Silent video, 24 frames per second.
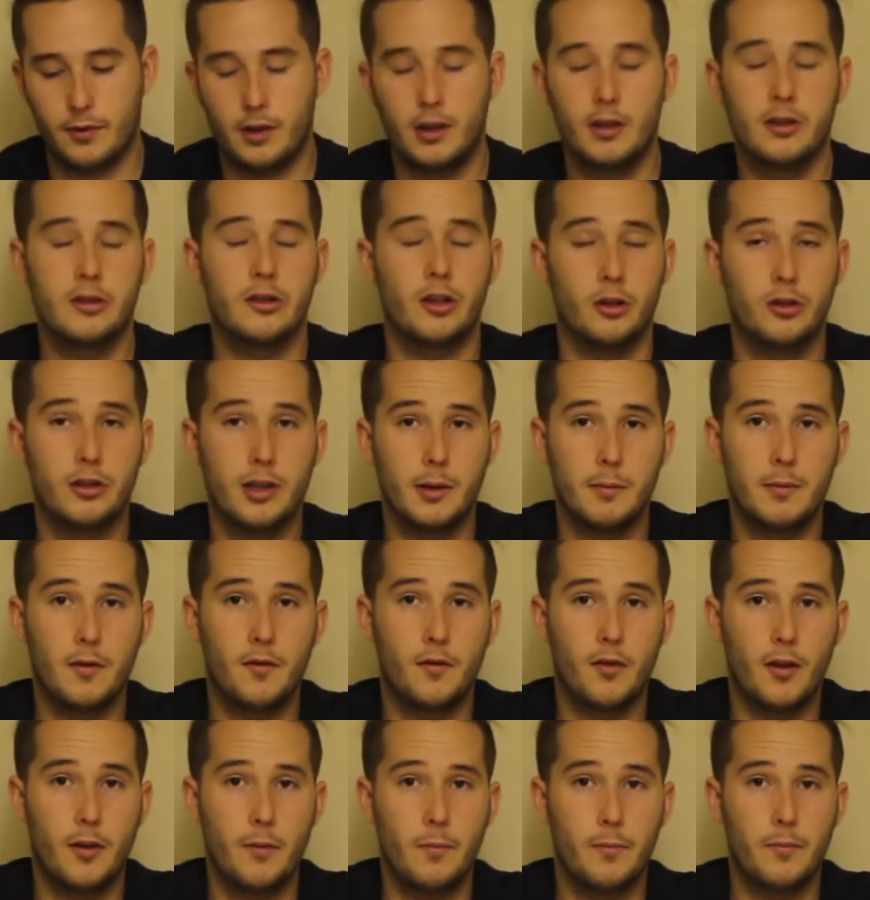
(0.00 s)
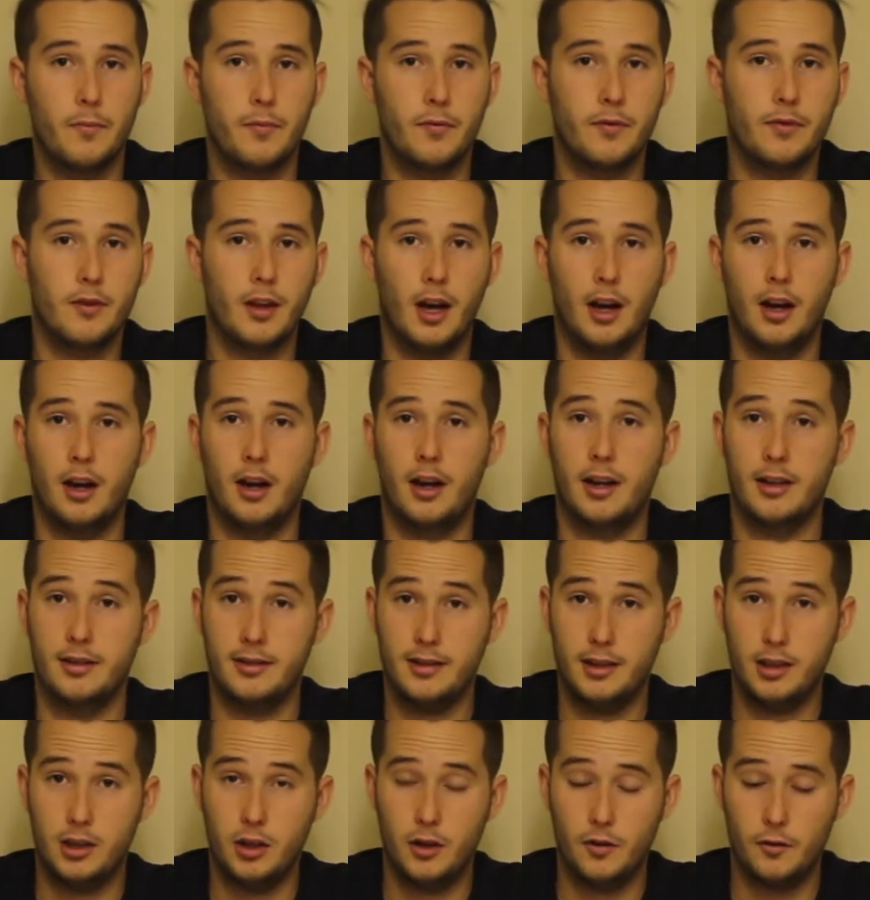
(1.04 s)
So some of them
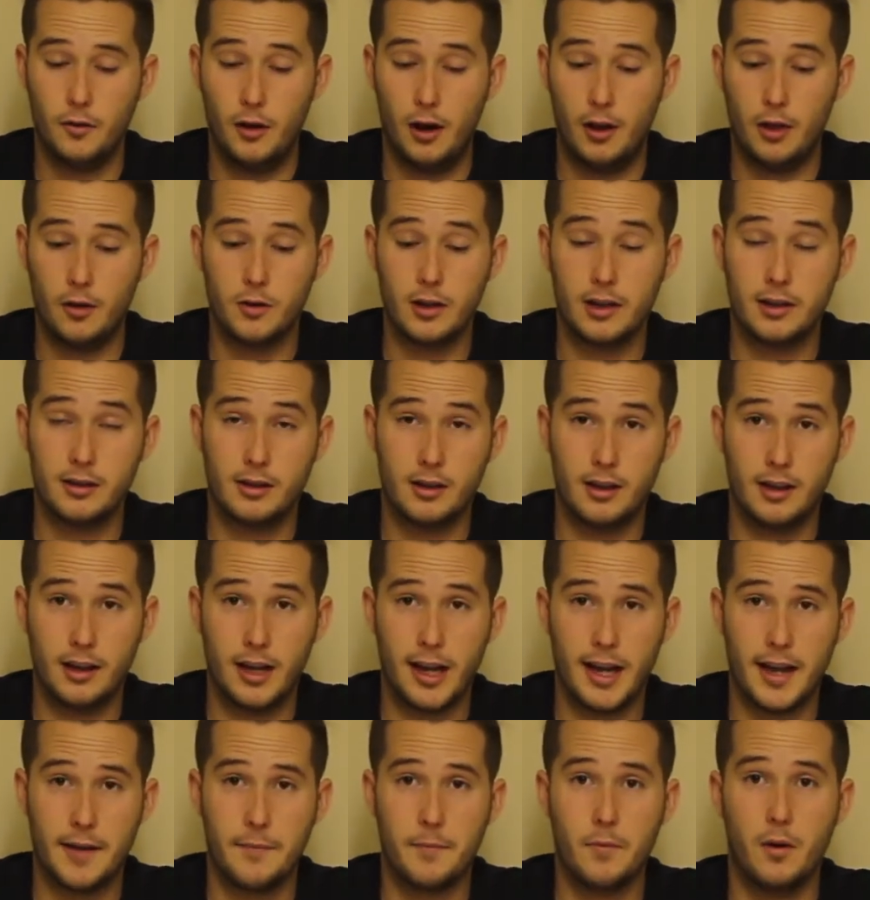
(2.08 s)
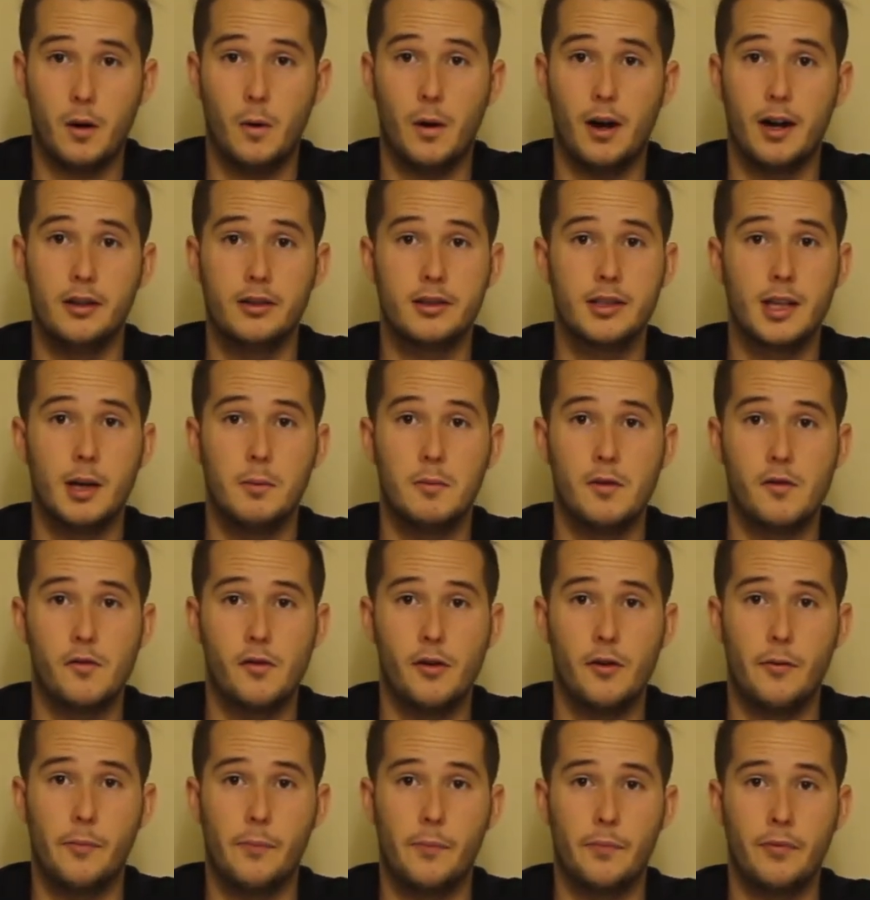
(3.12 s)
continue throughout the rest of the game, whereas some of
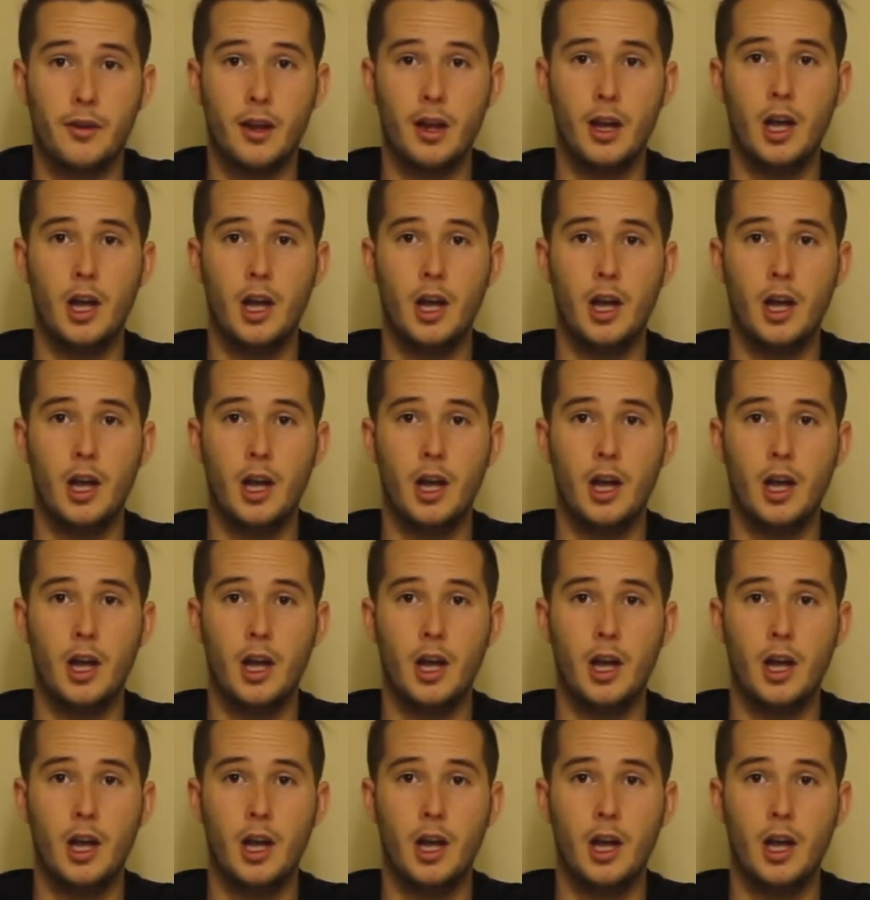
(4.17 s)
them